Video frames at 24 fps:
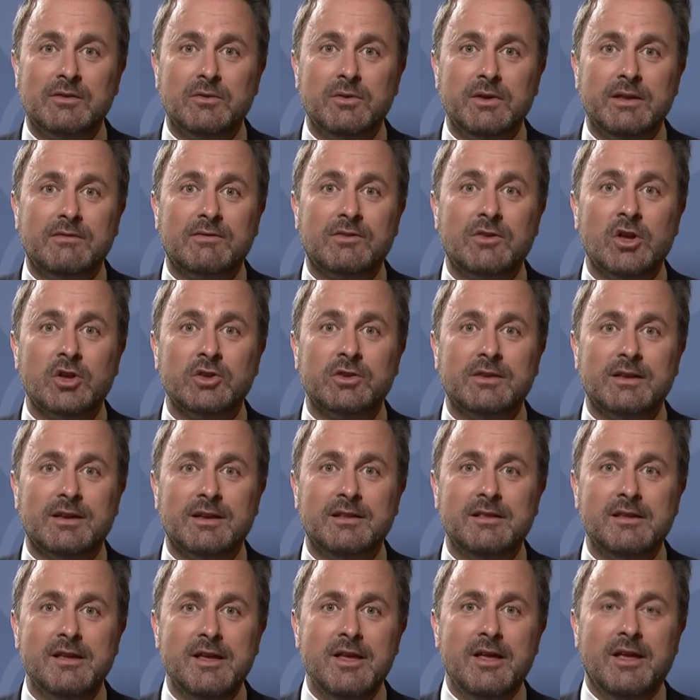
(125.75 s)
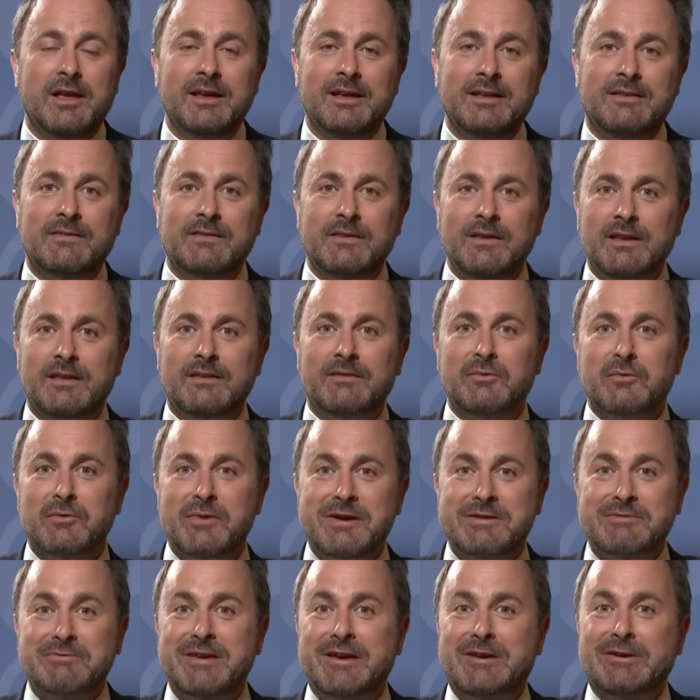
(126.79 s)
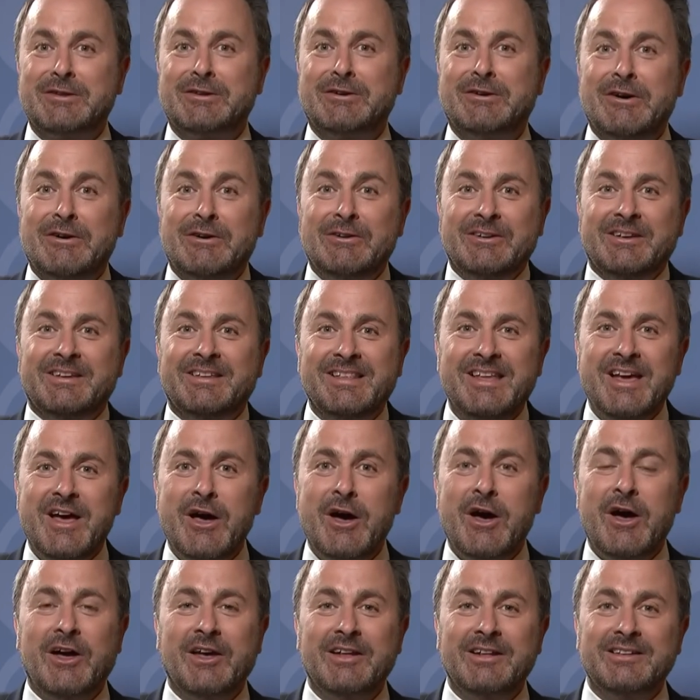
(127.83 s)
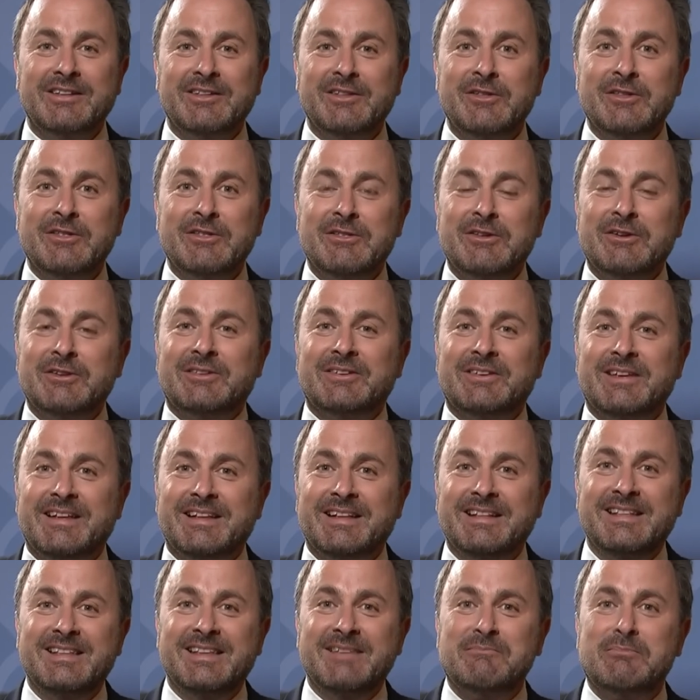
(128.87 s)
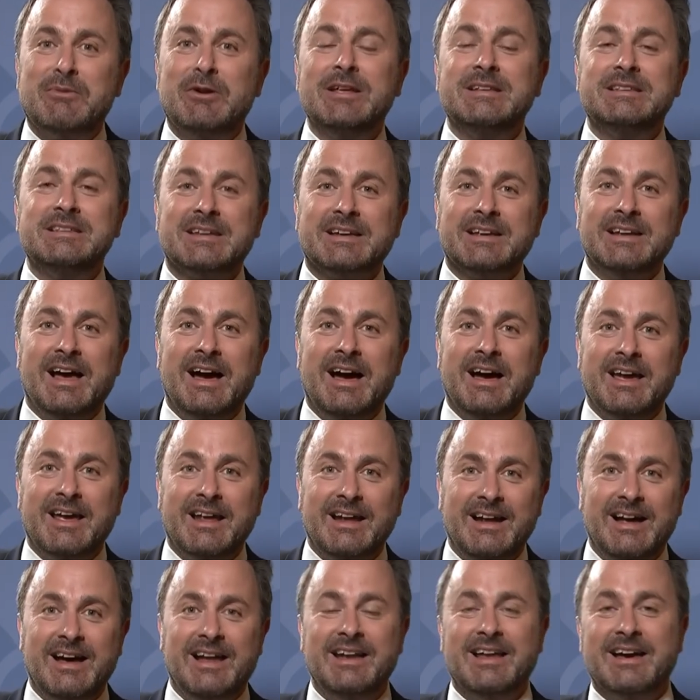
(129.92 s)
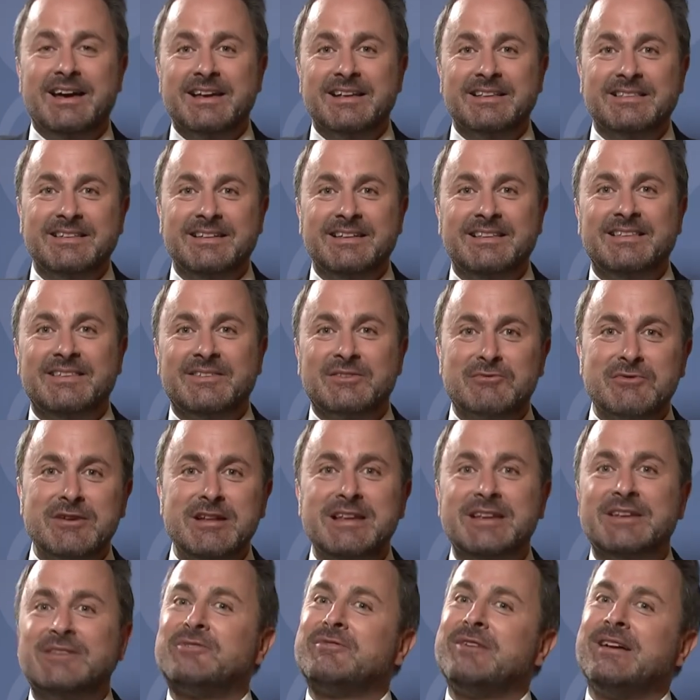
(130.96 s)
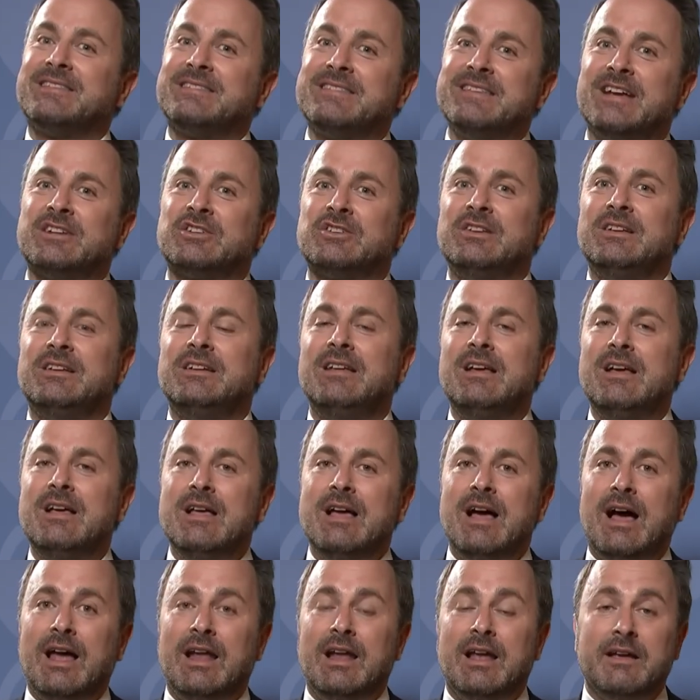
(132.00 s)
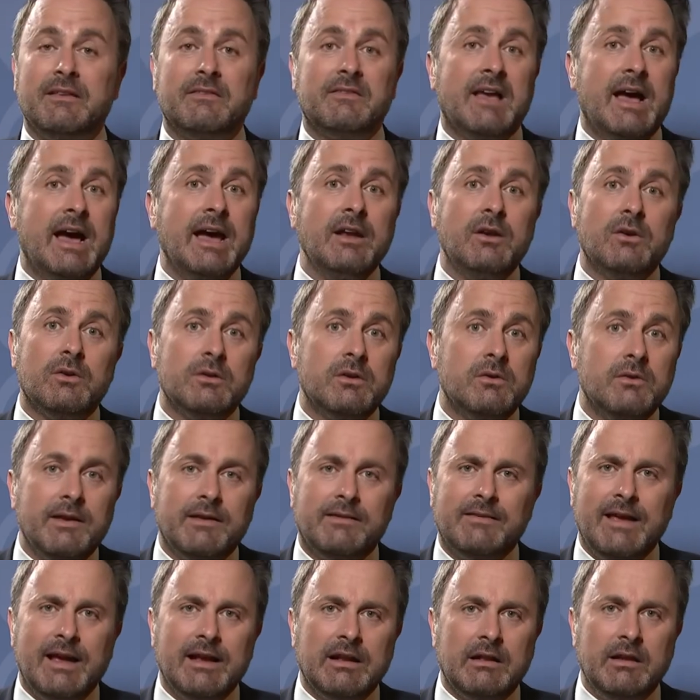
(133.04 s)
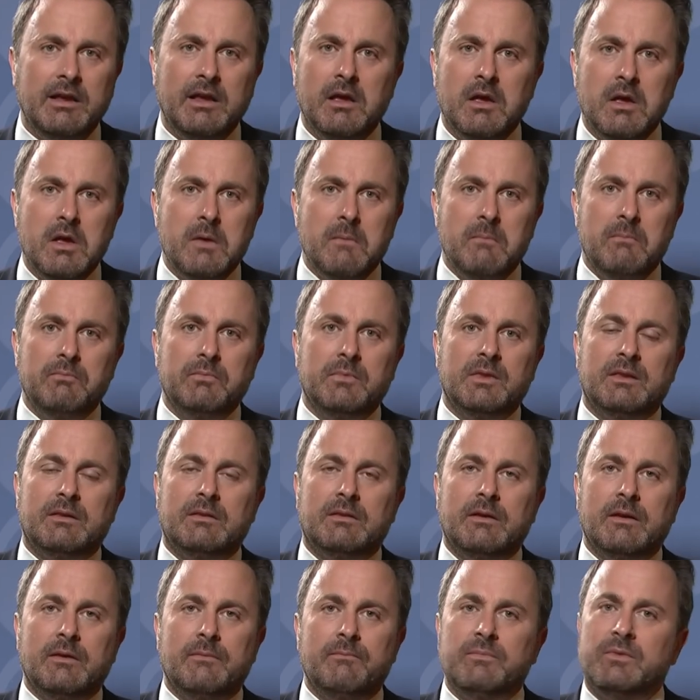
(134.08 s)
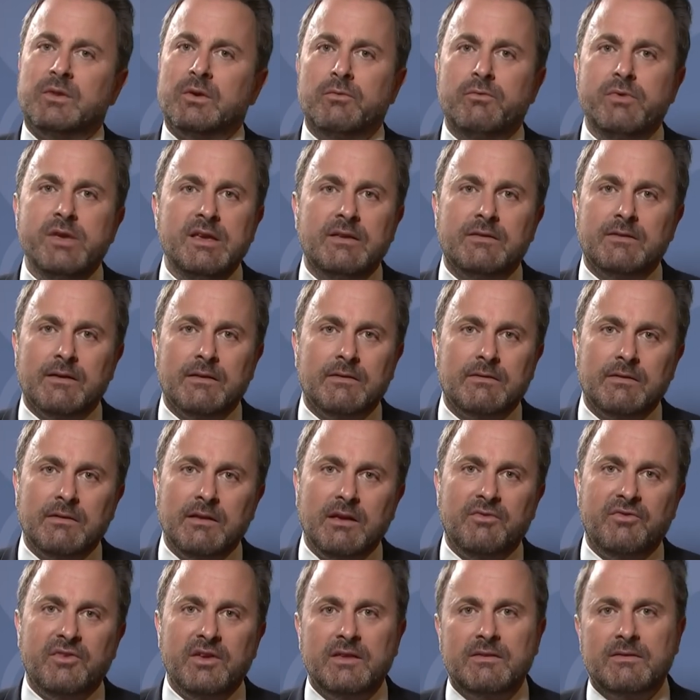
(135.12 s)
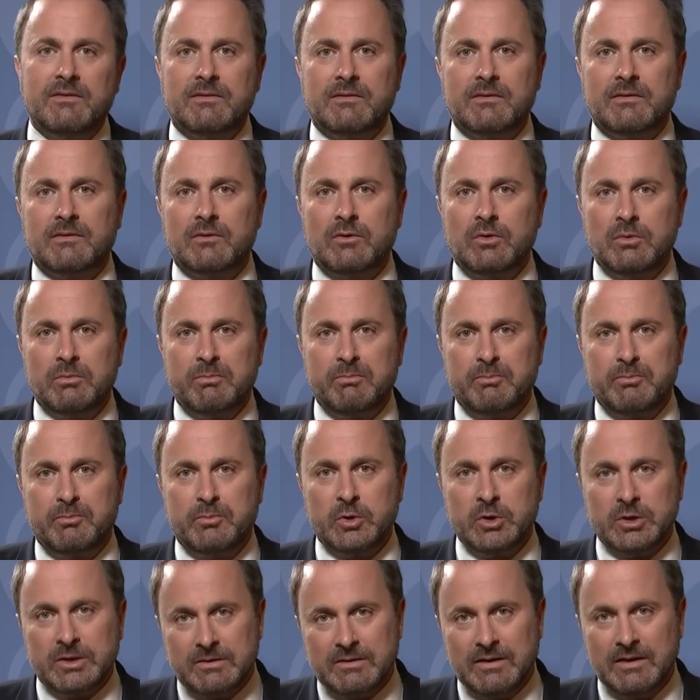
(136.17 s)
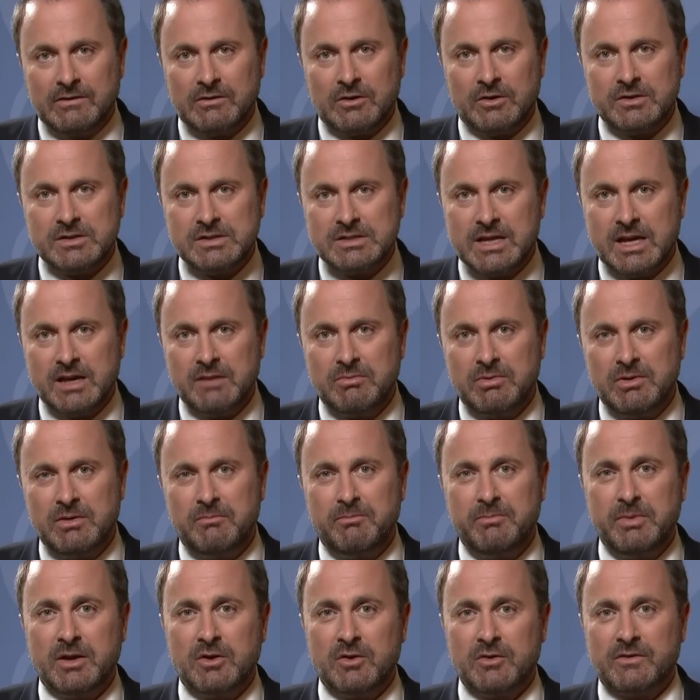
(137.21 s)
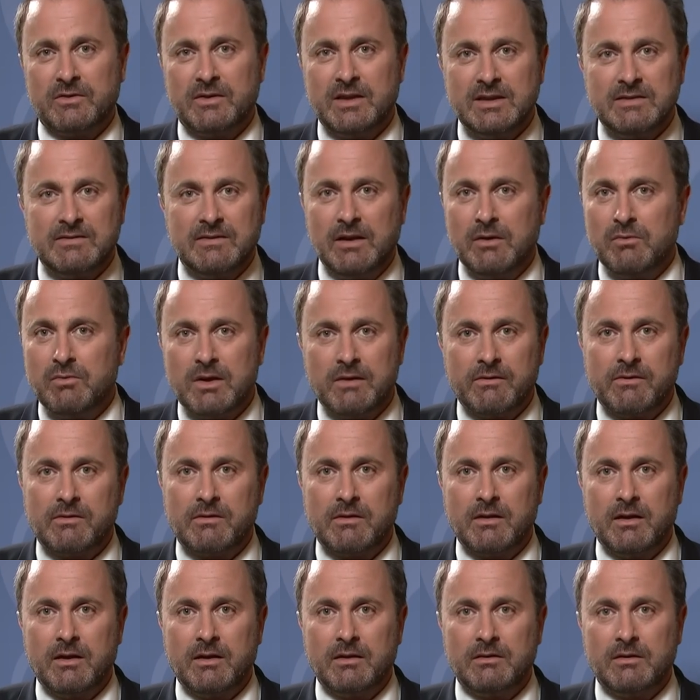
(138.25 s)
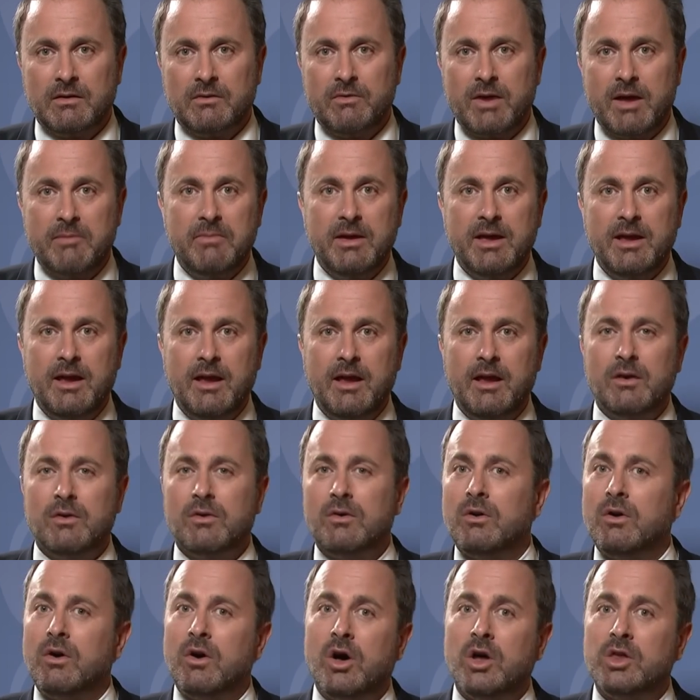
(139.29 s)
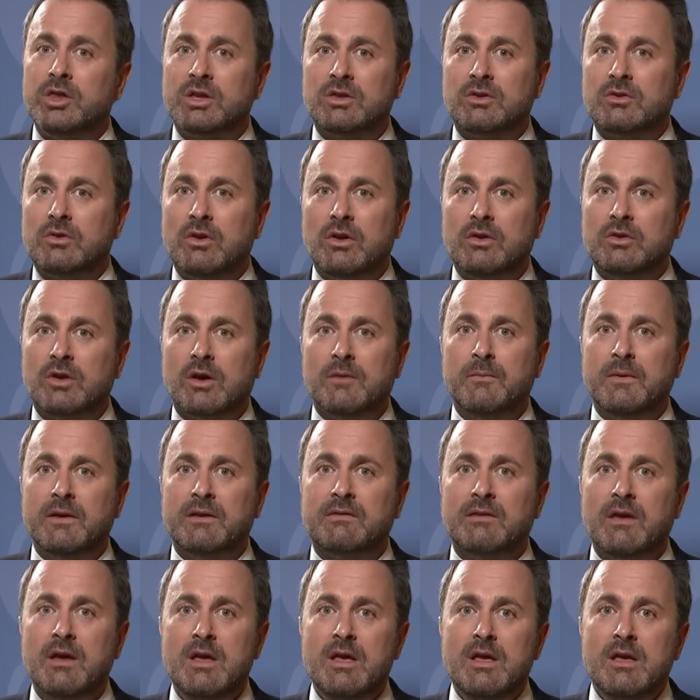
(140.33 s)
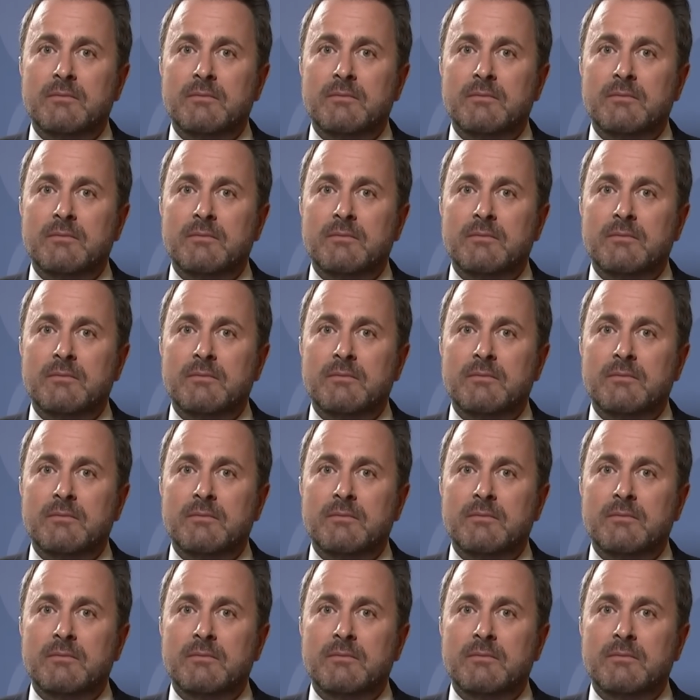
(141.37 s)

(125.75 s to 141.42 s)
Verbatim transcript: So it's not an, it's, it's what we could call an, not a political alliance, it is really a transnational alliance. I don't know exactly the, the reasons. If it's to put this on the table because they still want the, the rebate or other topics.